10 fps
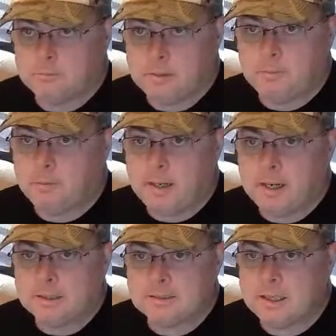people may
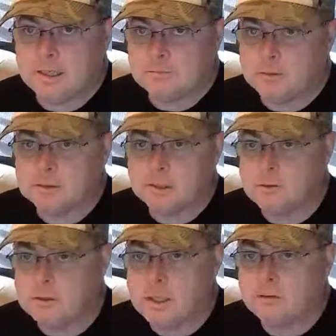not see it as much as they
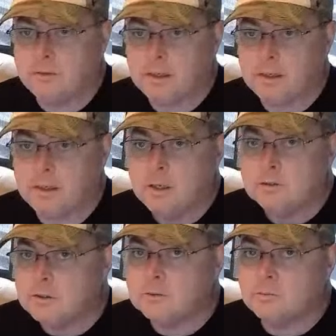do the other video.
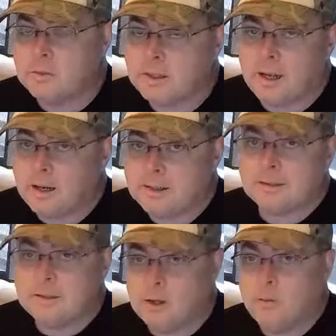So there's really
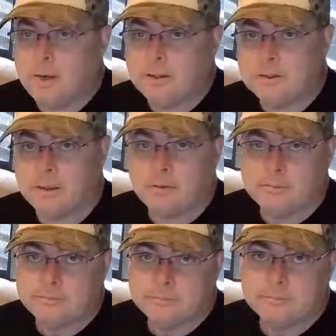honestly no way to
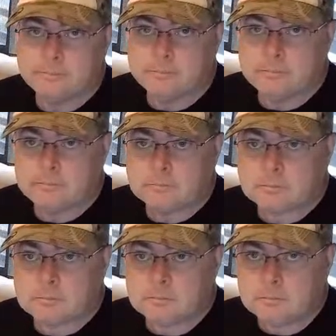tell.
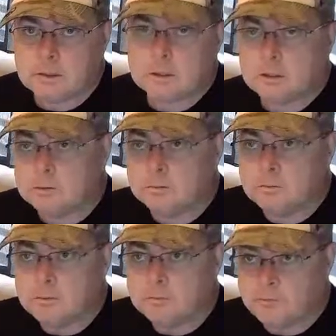So
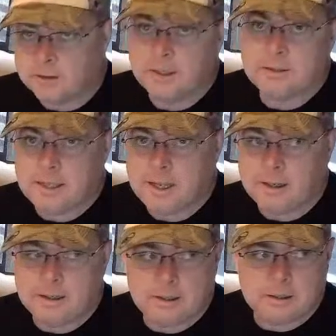forget the
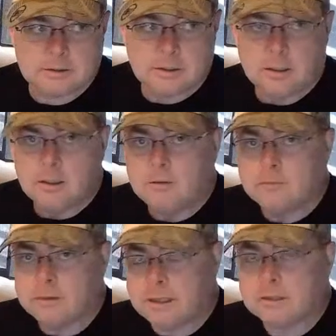analytics,
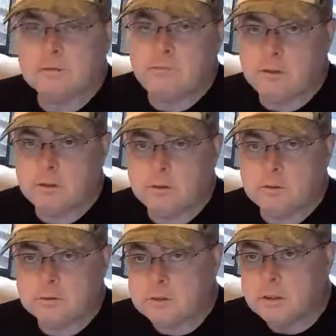forget the
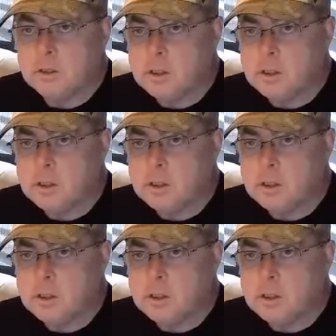views,